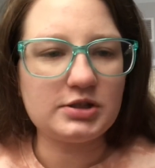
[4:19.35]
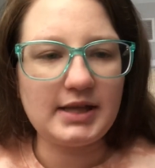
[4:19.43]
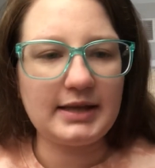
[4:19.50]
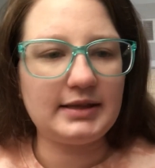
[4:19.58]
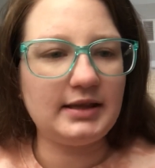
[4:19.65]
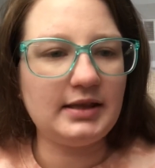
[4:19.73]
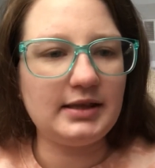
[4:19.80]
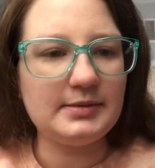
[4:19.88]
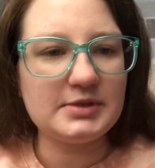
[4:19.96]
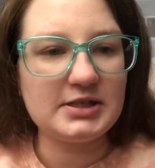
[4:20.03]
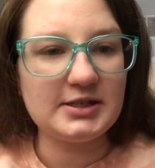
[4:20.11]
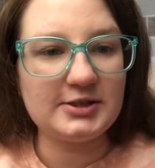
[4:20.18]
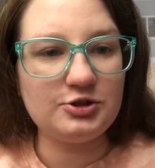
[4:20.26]
like the
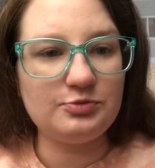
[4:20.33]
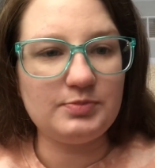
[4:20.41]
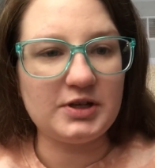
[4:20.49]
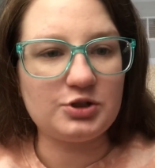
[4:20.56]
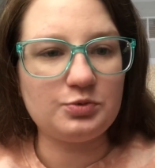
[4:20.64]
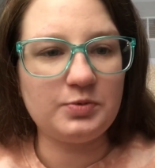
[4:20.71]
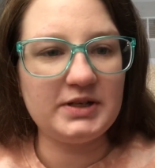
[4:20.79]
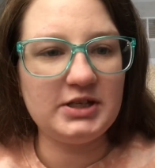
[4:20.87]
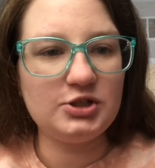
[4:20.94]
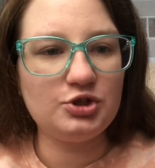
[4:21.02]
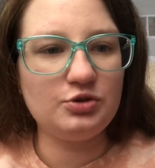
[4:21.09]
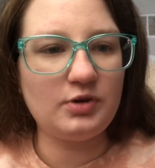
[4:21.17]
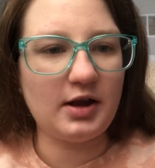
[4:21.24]
lipstick tube. They're
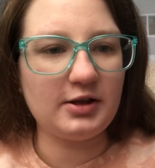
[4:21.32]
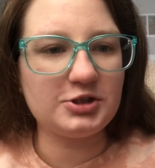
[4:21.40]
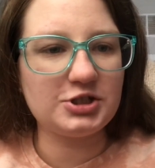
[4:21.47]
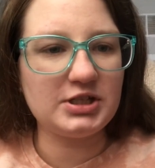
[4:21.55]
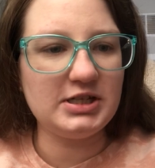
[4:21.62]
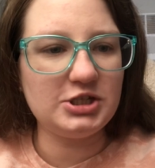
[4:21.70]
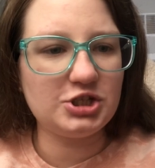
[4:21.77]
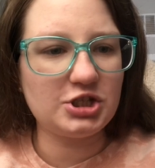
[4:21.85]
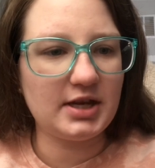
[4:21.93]
$22 each.